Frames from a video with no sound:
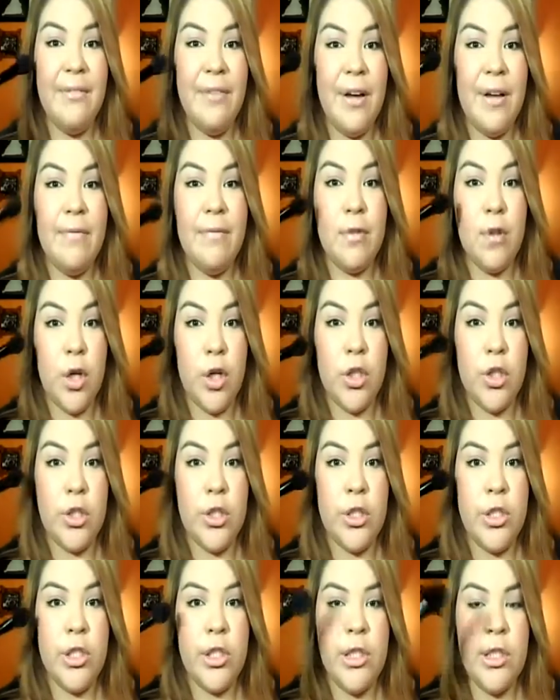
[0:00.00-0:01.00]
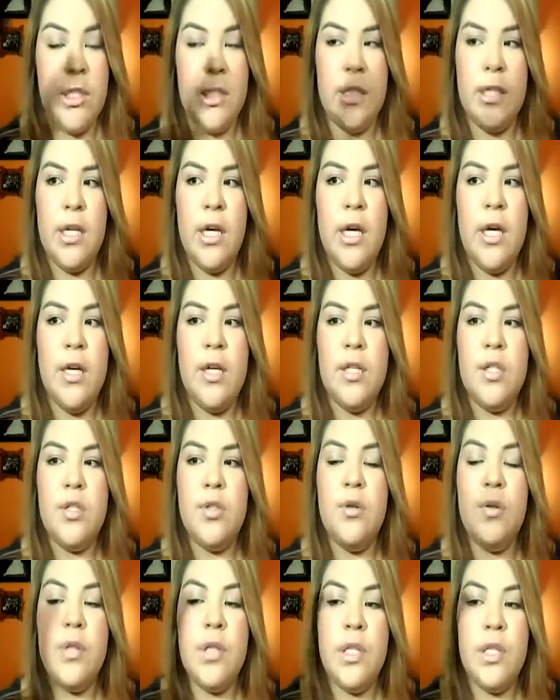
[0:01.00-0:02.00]
I kind of have larger cheeks,
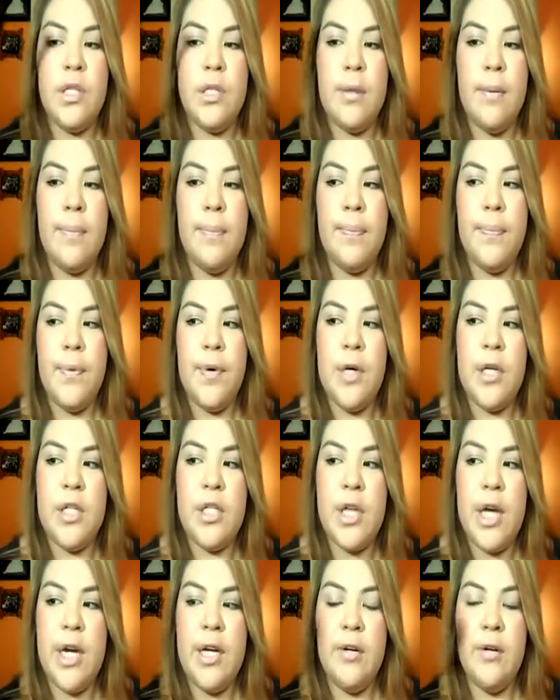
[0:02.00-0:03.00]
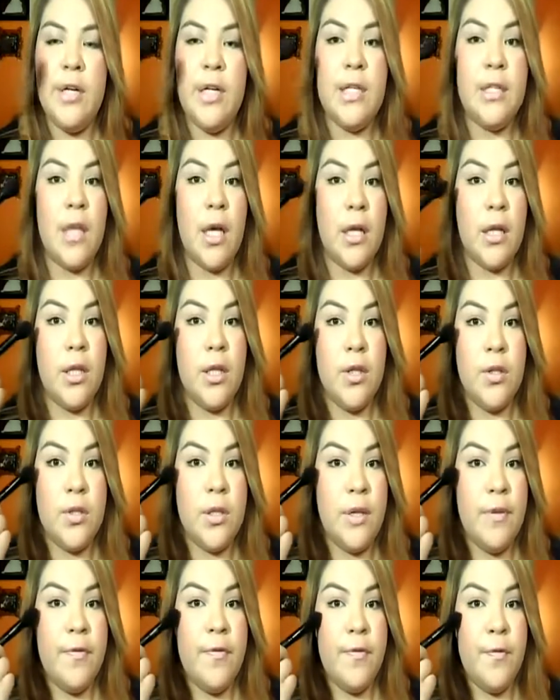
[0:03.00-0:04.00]
so this brush I don't exactly
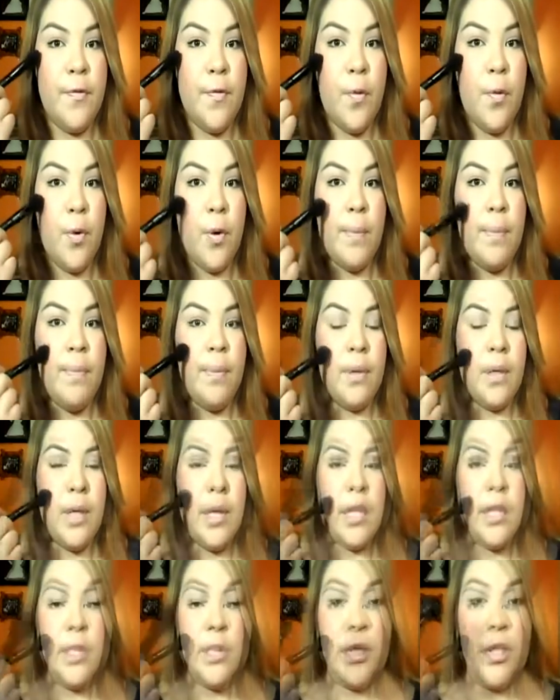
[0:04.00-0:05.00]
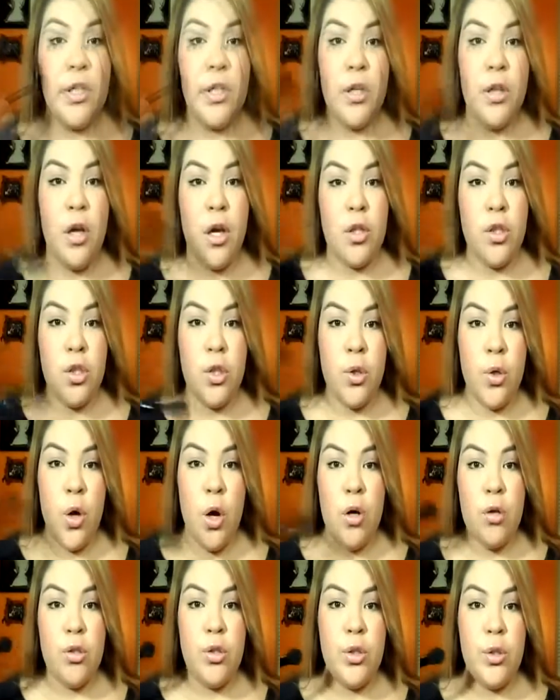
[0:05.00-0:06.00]
use it for blush. I use this brush a lot to
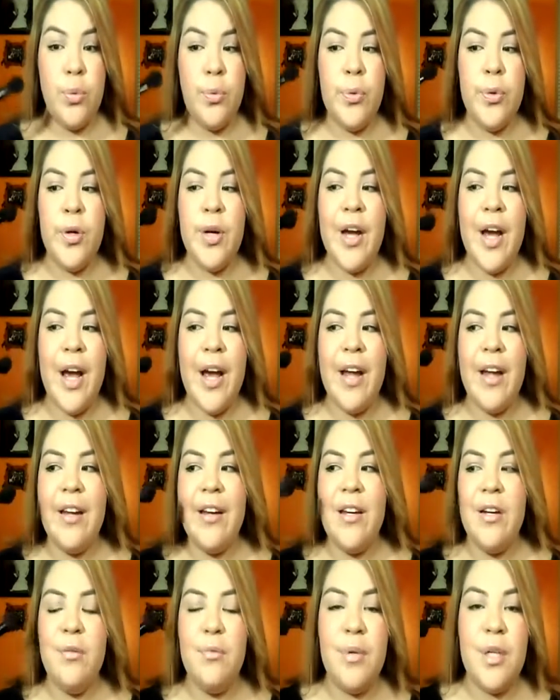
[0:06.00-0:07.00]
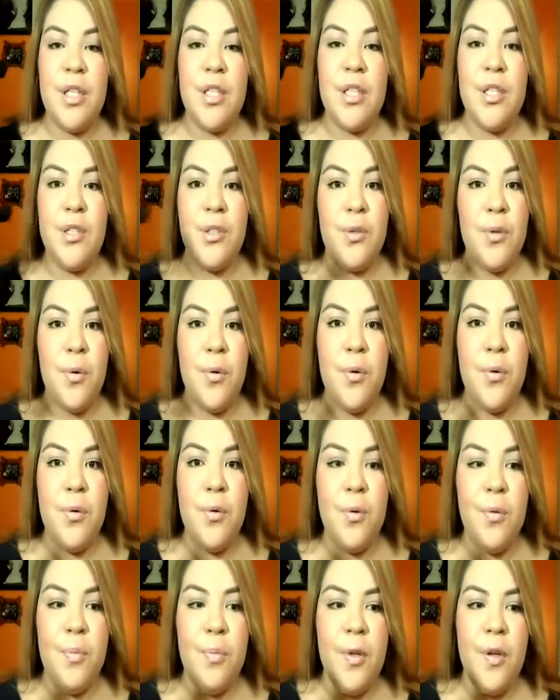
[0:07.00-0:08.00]
contour, and it works
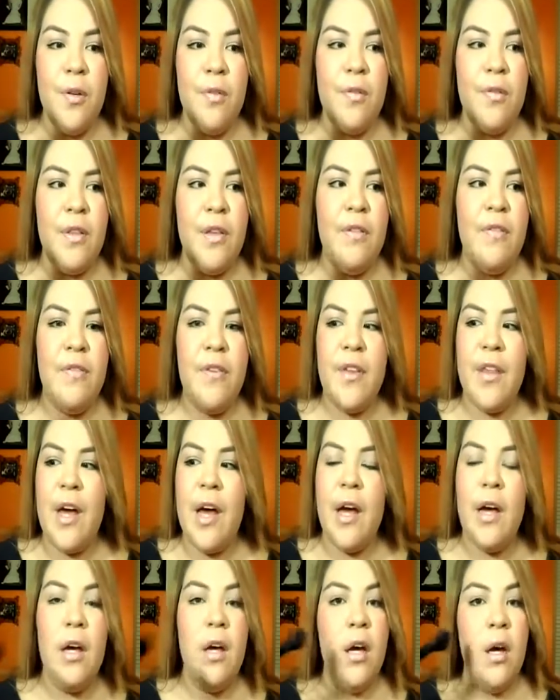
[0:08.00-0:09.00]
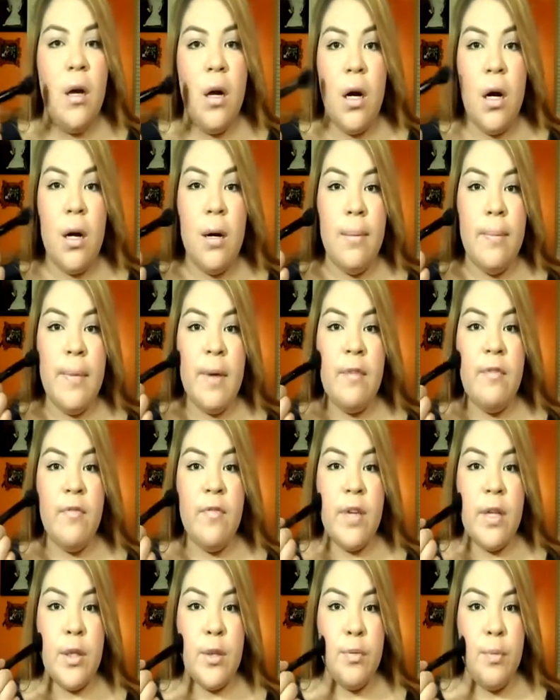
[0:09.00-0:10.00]
so beautifully for that. It
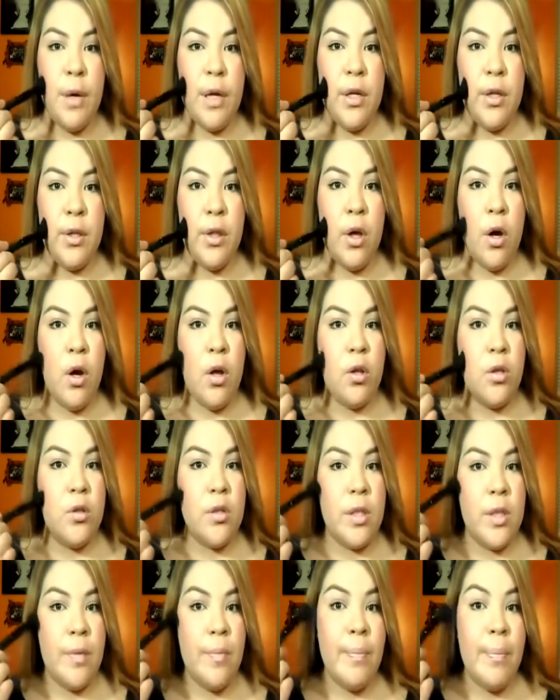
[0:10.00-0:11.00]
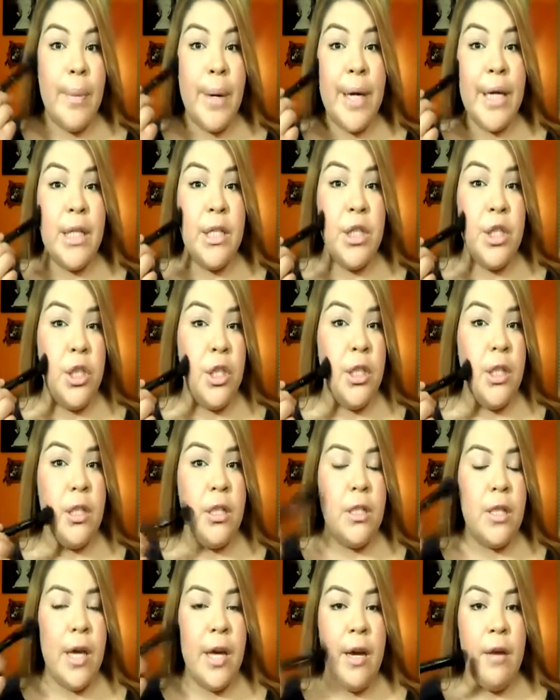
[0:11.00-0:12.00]
fits right in the hollows of my cheeks.